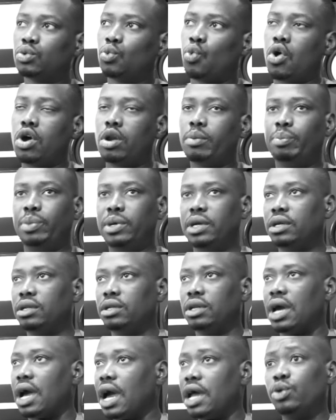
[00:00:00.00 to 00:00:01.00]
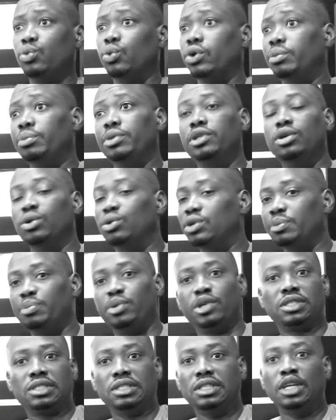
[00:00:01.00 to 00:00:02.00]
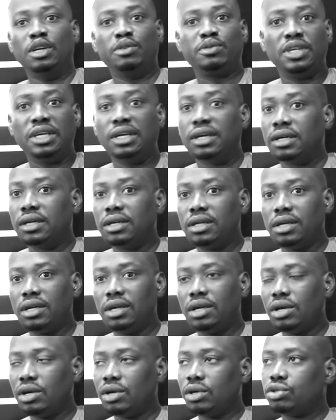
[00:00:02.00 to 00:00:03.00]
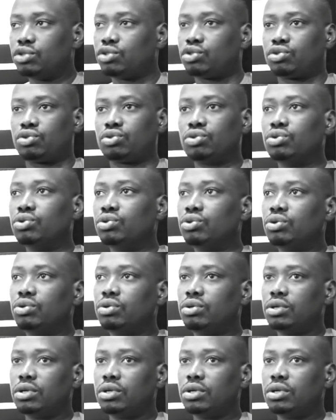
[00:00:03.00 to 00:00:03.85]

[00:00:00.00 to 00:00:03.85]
One being, I didn't want to be the only person left here. Two,